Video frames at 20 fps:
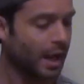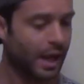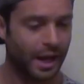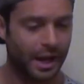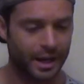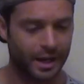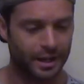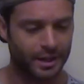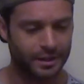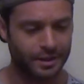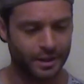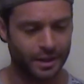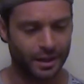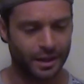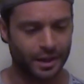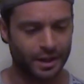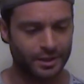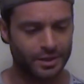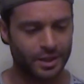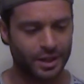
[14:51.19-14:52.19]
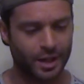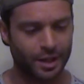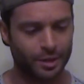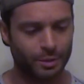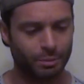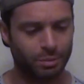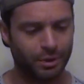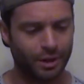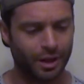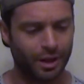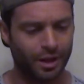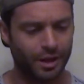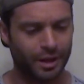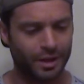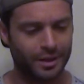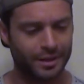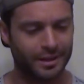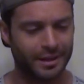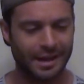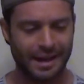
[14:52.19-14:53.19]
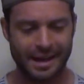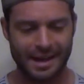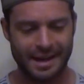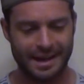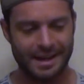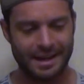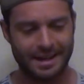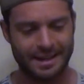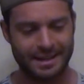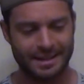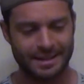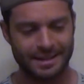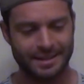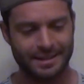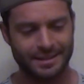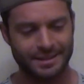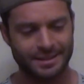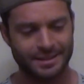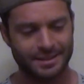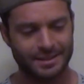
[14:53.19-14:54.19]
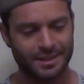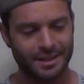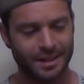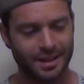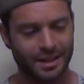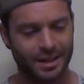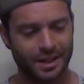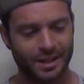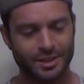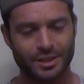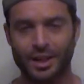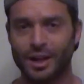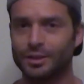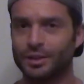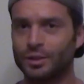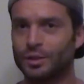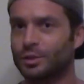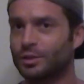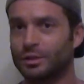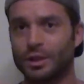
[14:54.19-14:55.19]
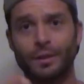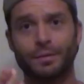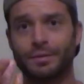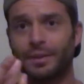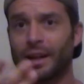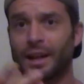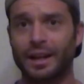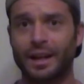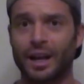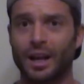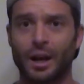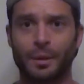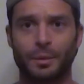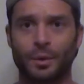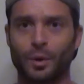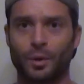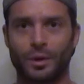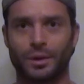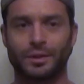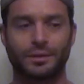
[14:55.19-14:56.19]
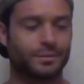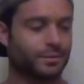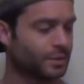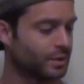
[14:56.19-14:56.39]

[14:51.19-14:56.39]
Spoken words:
And check out the blog and check out the new stuff that I got up going.